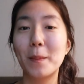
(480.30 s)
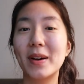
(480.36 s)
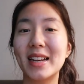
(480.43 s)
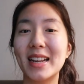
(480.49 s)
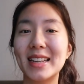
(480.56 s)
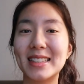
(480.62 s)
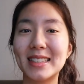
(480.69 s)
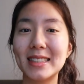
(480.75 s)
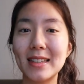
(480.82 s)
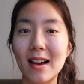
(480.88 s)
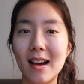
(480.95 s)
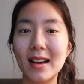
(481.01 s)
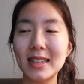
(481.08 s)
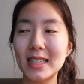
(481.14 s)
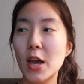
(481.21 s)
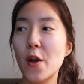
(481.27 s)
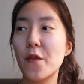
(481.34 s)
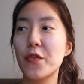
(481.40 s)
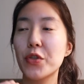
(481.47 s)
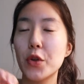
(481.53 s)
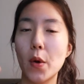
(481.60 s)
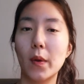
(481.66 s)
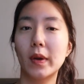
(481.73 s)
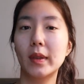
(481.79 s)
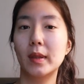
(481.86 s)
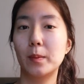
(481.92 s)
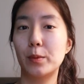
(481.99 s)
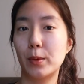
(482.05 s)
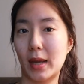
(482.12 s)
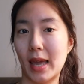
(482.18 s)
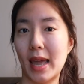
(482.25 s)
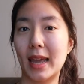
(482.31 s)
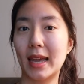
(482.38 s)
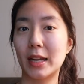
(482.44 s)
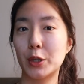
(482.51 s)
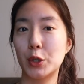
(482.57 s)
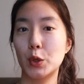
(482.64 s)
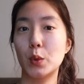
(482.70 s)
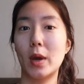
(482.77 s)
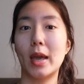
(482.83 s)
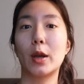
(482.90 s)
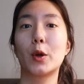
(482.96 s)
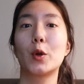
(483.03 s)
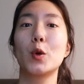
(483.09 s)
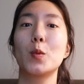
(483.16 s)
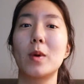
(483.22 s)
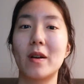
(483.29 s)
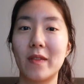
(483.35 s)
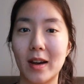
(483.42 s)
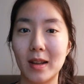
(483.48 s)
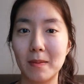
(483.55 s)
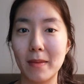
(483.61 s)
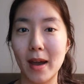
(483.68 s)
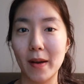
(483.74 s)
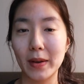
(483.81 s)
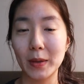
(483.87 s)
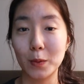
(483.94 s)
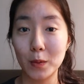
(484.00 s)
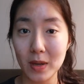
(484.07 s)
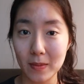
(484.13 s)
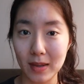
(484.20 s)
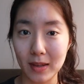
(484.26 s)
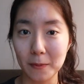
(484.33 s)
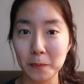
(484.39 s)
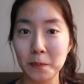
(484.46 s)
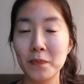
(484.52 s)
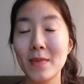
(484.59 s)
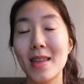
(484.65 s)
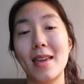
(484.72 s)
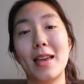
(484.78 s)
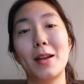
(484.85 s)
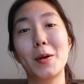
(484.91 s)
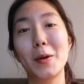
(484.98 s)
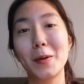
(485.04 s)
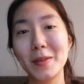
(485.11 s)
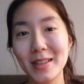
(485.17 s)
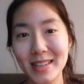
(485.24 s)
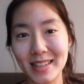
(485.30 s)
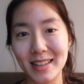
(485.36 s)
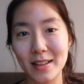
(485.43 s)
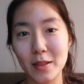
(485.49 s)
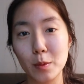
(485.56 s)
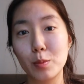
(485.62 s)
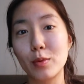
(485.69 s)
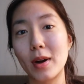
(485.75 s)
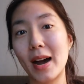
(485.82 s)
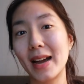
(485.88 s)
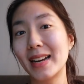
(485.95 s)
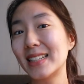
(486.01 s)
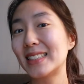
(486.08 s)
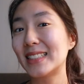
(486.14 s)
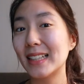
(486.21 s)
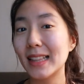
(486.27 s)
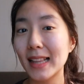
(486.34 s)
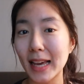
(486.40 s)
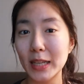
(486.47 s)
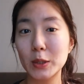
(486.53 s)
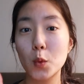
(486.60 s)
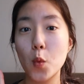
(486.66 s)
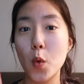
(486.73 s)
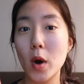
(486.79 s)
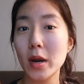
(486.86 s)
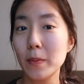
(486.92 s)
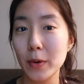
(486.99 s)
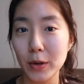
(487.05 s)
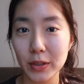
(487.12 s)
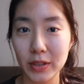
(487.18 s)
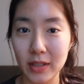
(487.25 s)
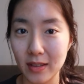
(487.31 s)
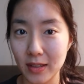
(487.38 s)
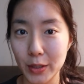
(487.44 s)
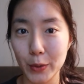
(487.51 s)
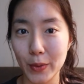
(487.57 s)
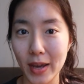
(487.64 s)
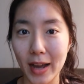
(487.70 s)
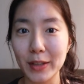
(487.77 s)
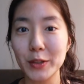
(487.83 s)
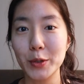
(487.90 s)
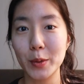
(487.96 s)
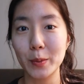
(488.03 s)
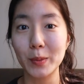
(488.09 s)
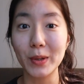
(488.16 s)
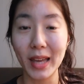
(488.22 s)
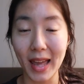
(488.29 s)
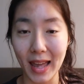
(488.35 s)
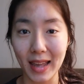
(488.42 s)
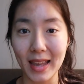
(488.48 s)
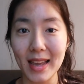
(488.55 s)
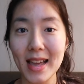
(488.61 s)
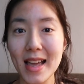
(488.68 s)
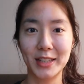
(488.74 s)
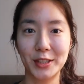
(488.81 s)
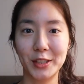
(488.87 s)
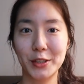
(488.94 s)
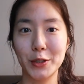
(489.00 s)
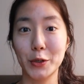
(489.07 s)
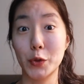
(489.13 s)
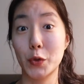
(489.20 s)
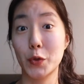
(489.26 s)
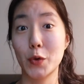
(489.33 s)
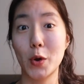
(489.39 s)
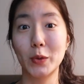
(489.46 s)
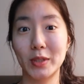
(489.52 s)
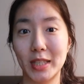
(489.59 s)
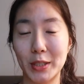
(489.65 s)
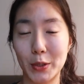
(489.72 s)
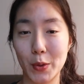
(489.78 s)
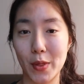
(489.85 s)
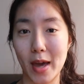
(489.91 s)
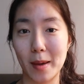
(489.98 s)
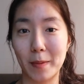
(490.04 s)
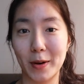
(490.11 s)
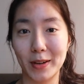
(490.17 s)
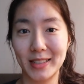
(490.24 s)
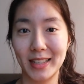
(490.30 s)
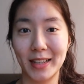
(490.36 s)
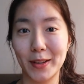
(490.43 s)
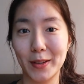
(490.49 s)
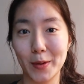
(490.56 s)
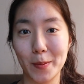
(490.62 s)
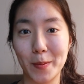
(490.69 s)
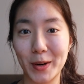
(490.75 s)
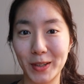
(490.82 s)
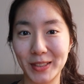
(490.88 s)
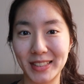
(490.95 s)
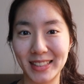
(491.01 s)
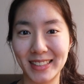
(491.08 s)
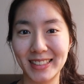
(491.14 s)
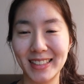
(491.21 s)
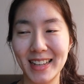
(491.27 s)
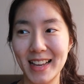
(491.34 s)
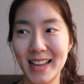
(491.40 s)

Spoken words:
but it's not throwing the bouquet into a group of unmarried women. In Korea, the bride selects one person to catch the bouquet, and she just throws it to that particular person.